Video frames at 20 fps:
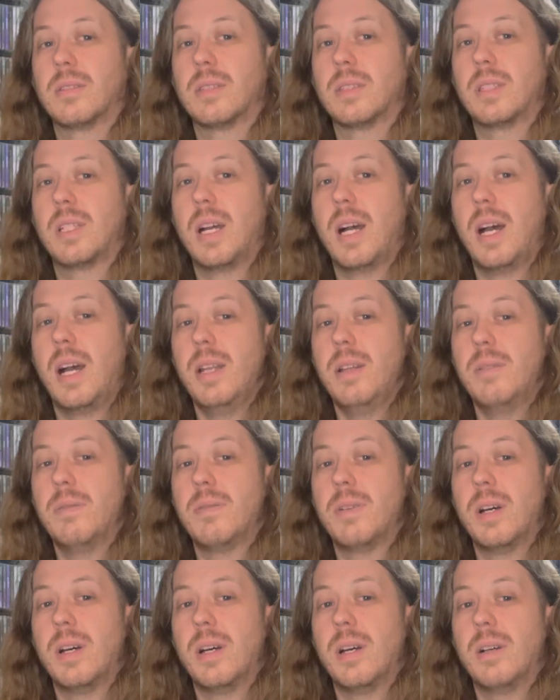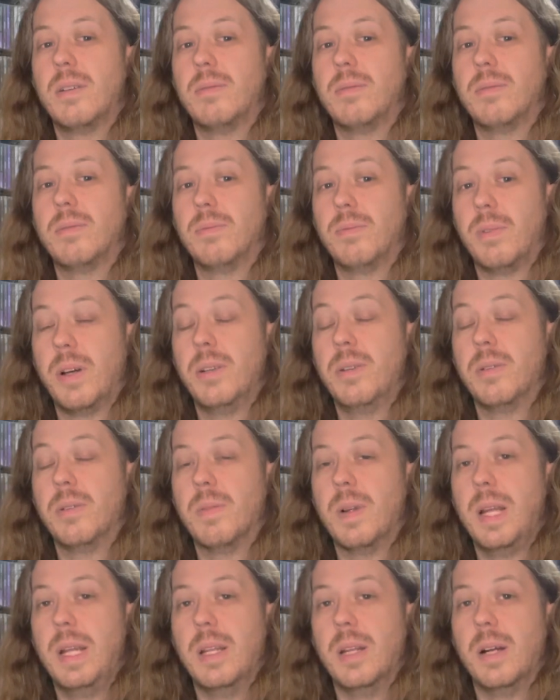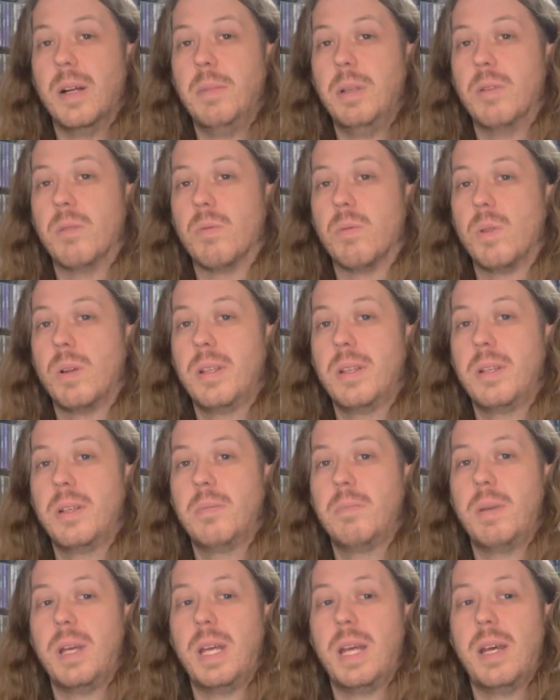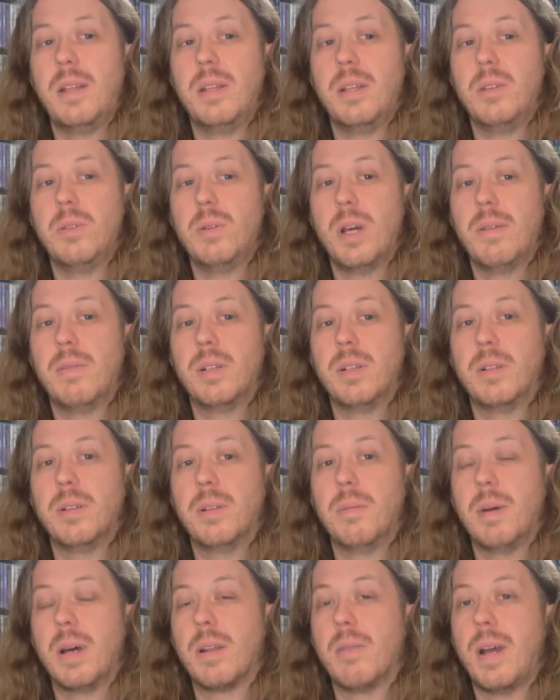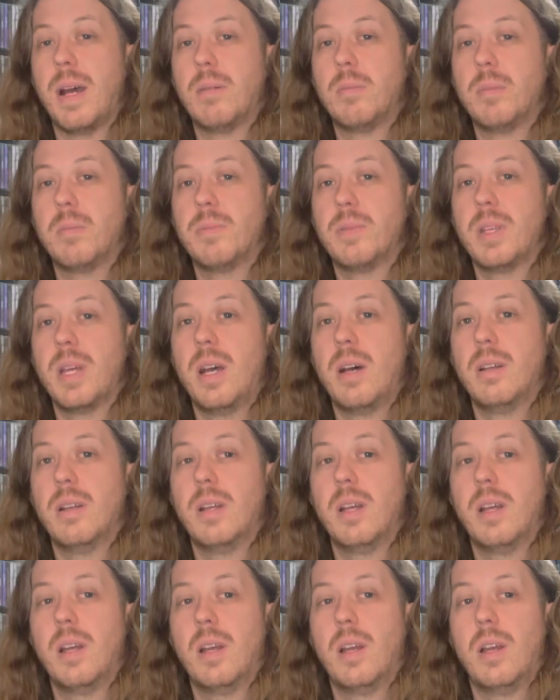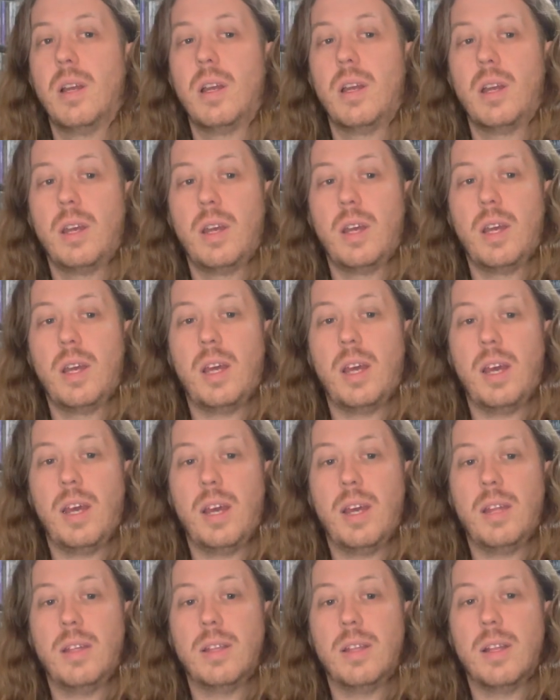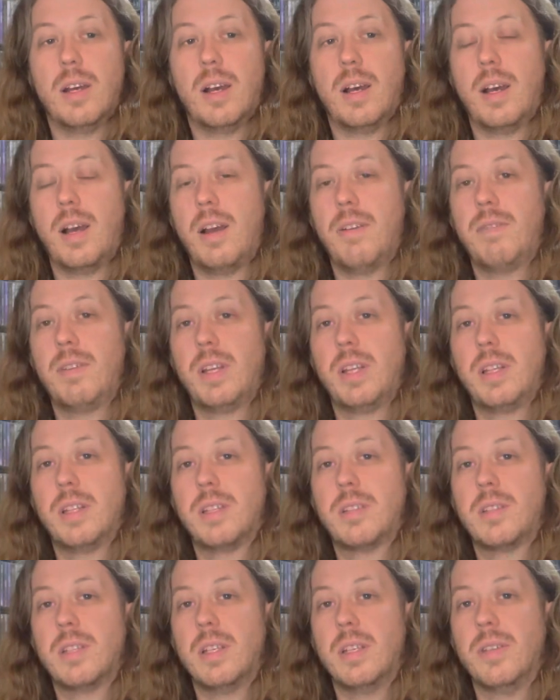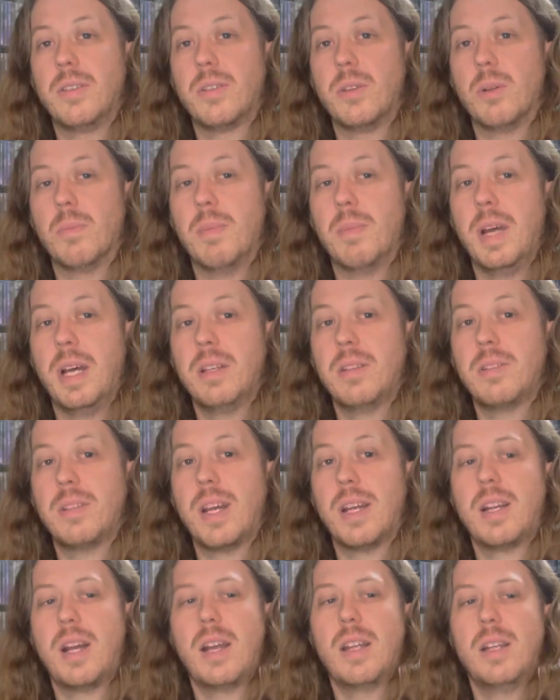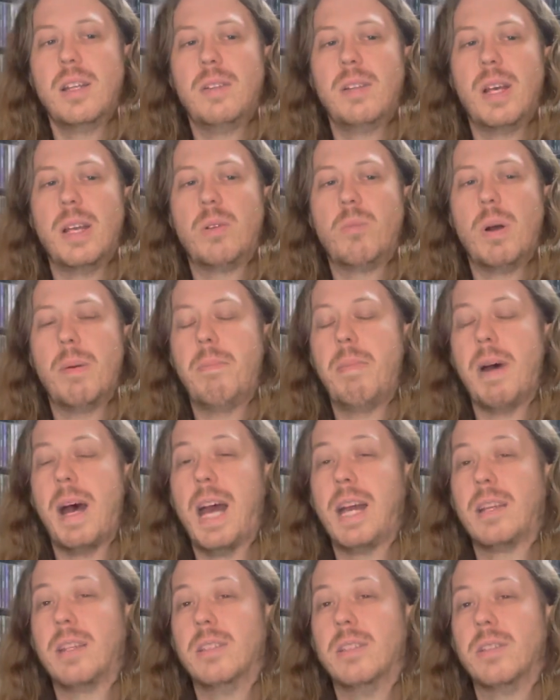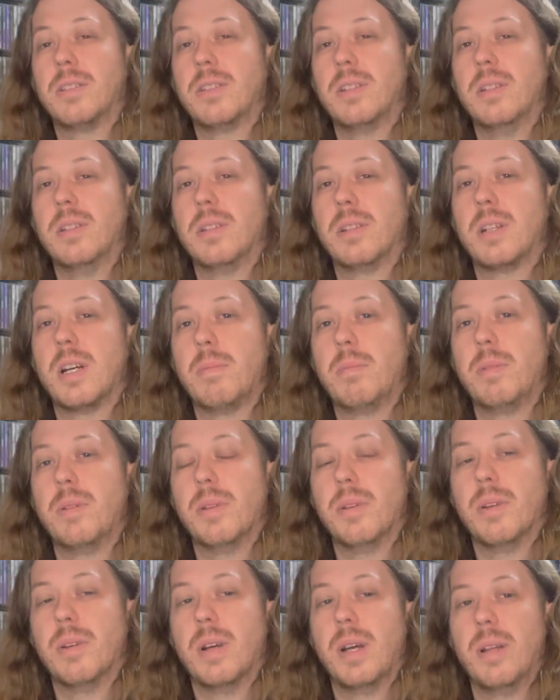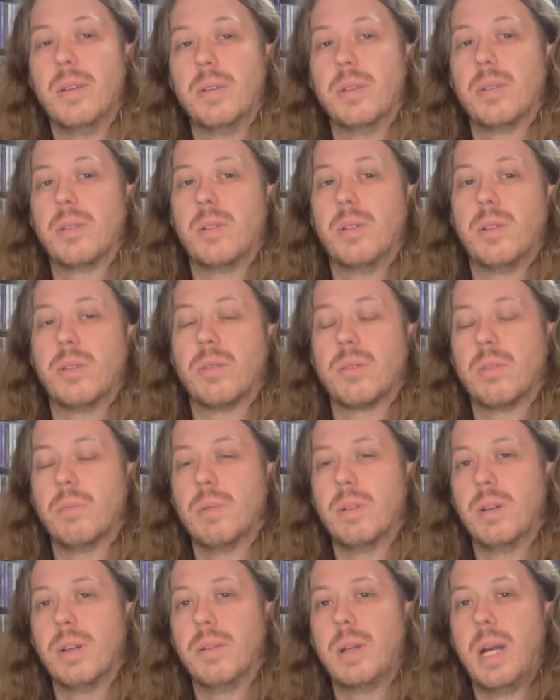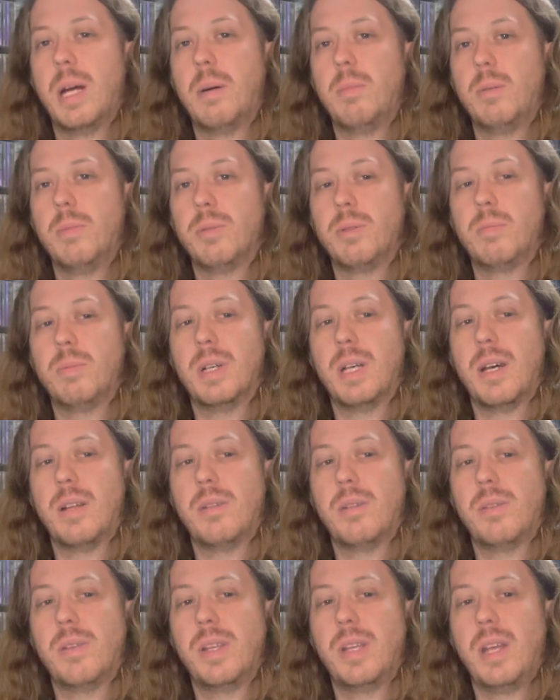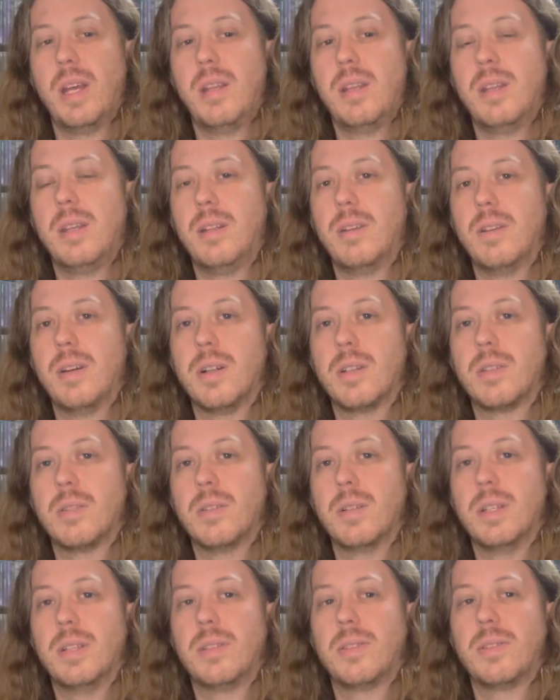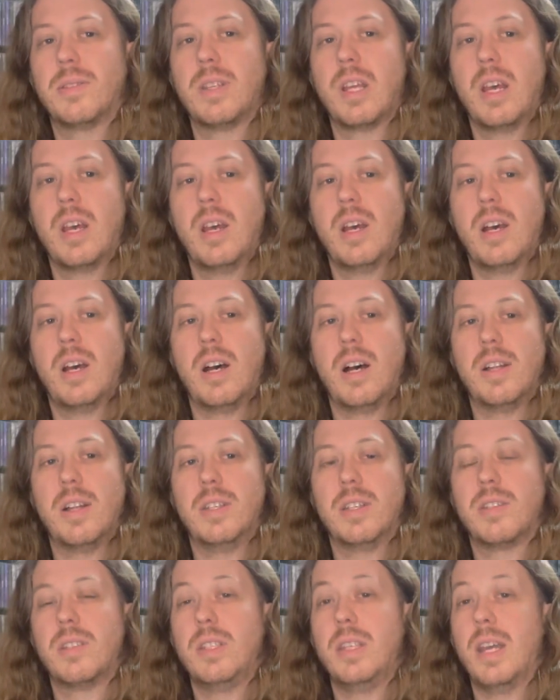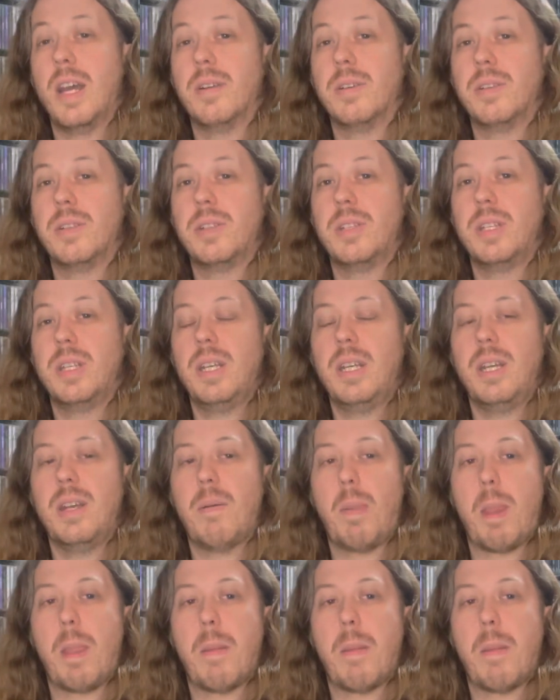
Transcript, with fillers: kind of uh, underrated. I mean, a really good band. They do have a good amount of albums out and I, I feel like this is their best. I kind of like went back and listened to a couple of their other songs from their other albums, but I don't think anything touched on this. Uh, just the energy